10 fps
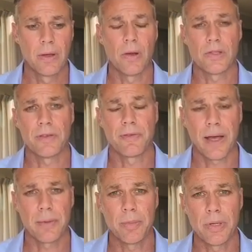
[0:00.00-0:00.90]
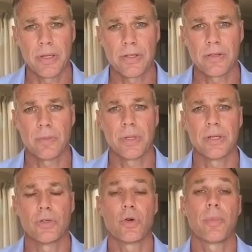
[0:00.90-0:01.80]
Aussie faba beans have
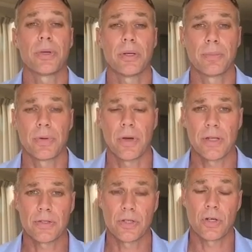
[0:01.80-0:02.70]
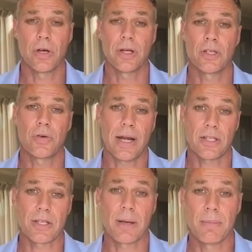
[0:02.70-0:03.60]
been dropping in price to try and
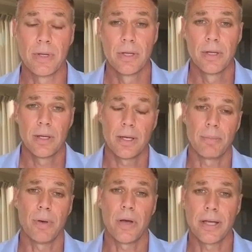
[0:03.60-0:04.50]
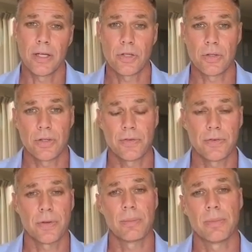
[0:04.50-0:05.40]
attract some buying interest
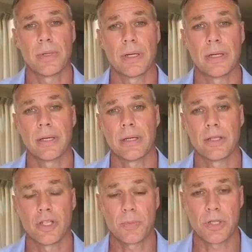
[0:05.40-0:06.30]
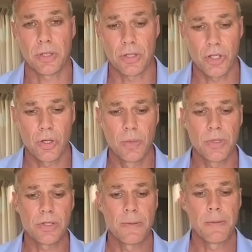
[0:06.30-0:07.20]
from Egyptian
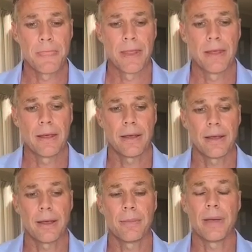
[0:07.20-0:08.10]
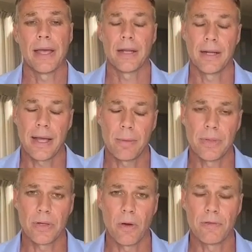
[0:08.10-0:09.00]
consumers and are now
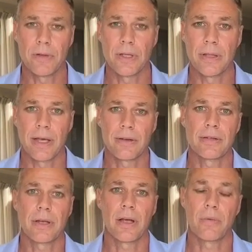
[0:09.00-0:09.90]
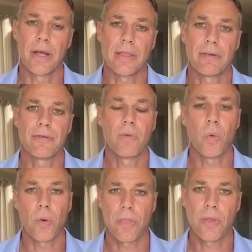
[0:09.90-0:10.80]
being offered in that around that
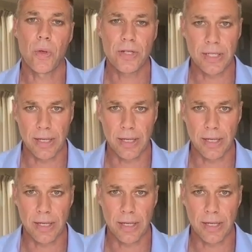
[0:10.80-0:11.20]
430